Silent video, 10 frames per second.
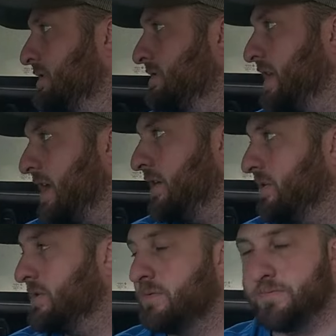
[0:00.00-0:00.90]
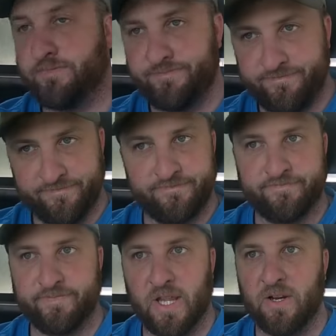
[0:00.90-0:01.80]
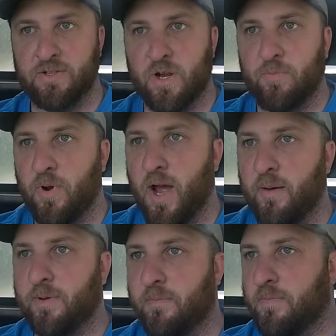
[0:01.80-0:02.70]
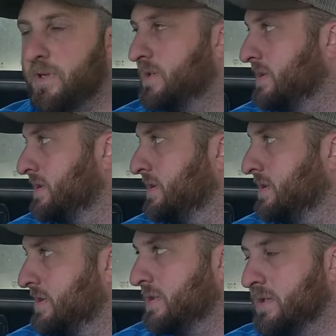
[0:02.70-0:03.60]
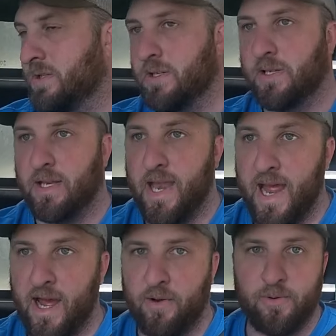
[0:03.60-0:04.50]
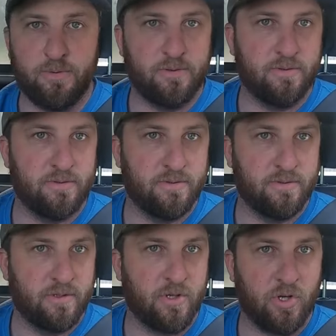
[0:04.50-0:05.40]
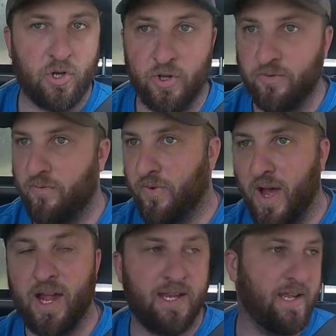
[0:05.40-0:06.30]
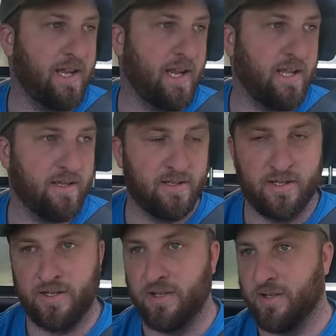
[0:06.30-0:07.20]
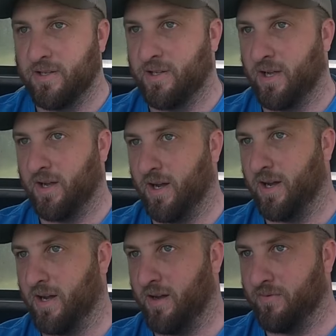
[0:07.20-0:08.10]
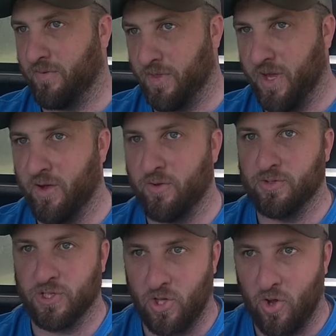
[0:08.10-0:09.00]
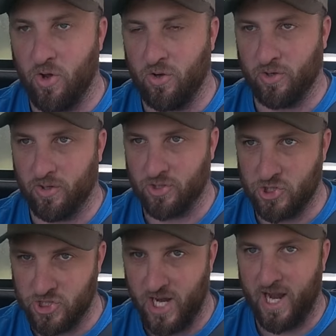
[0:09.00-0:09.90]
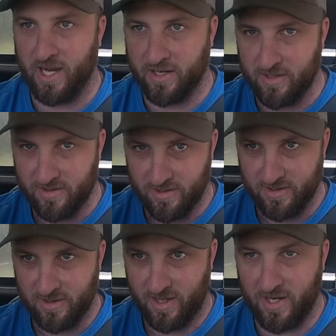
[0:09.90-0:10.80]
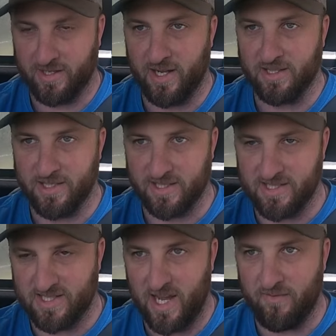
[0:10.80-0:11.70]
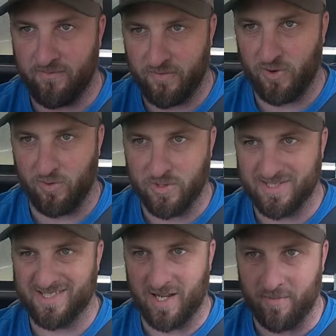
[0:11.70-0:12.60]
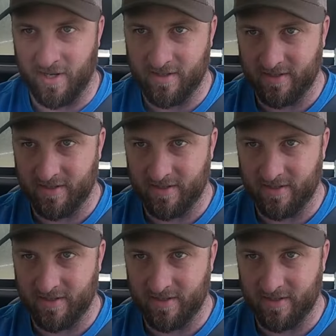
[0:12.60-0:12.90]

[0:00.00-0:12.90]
So there's our problem. Now, couldn't find any of those longer shank lug nuts except for on Summit.